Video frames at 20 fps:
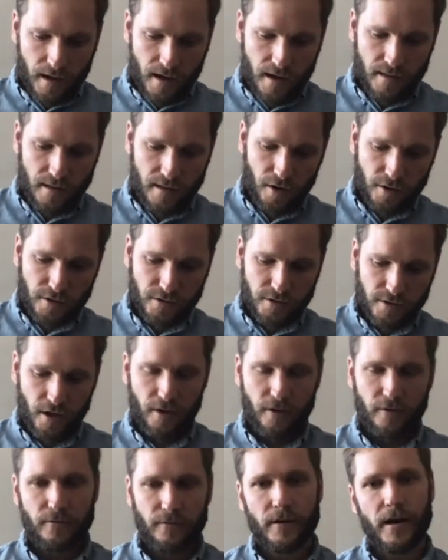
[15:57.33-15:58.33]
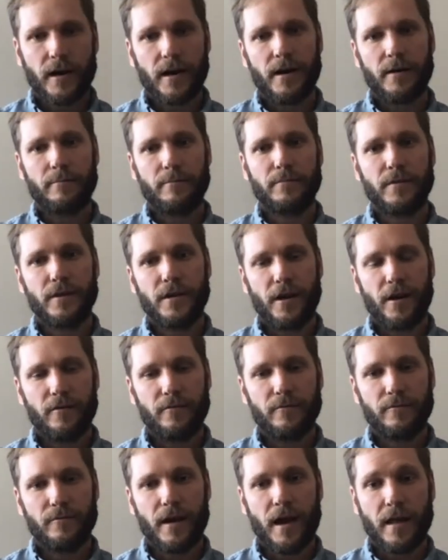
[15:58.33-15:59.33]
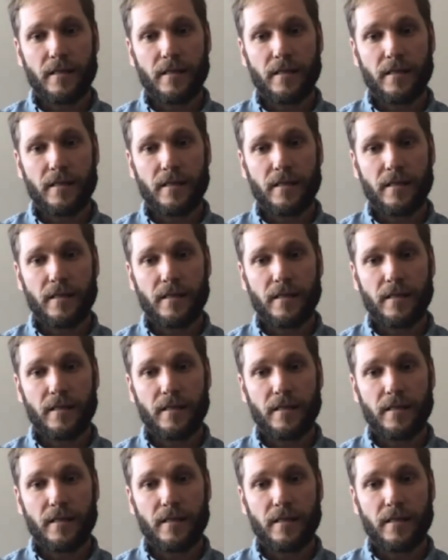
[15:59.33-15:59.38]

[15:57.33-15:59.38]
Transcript: And then also, um, you know,